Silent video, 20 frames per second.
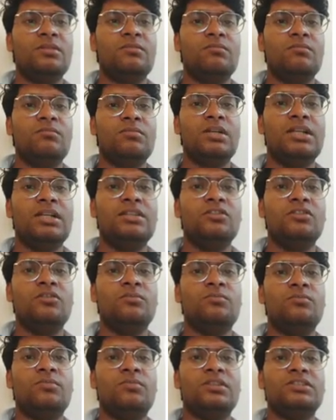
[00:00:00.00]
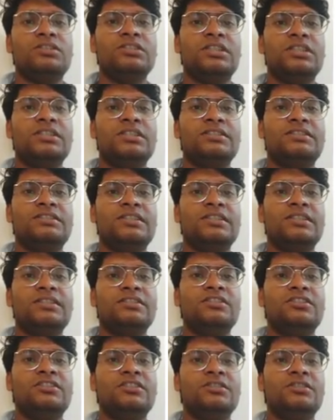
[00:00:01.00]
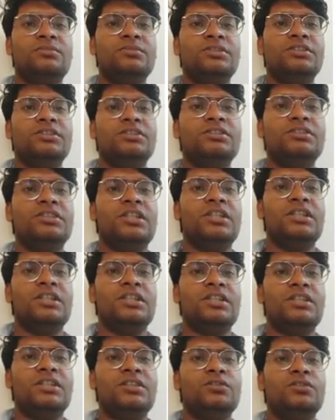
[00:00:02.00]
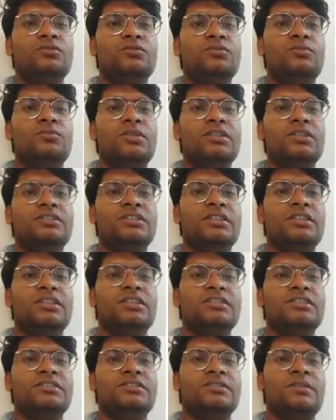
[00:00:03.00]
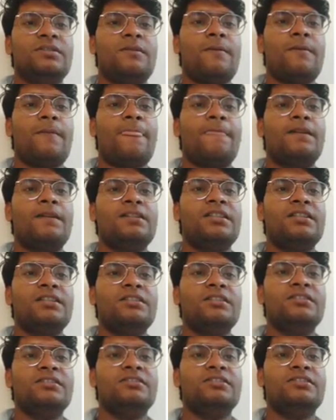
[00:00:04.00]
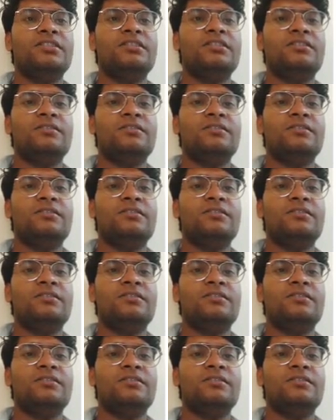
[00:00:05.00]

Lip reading: by the percentage change in the equity due to percentage change in sales.